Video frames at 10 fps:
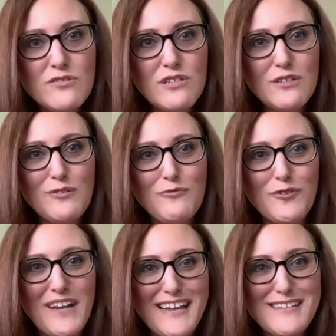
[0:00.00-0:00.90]
to you
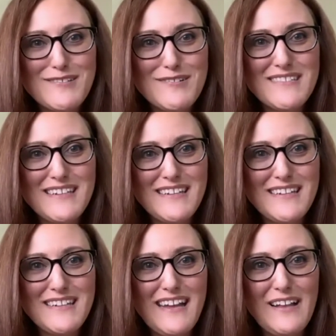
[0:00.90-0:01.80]
for answers and
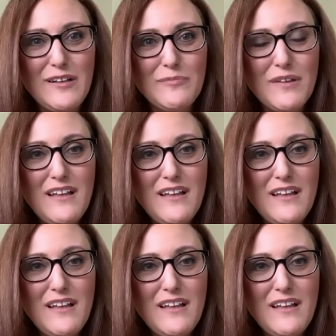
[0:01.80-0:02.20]
help.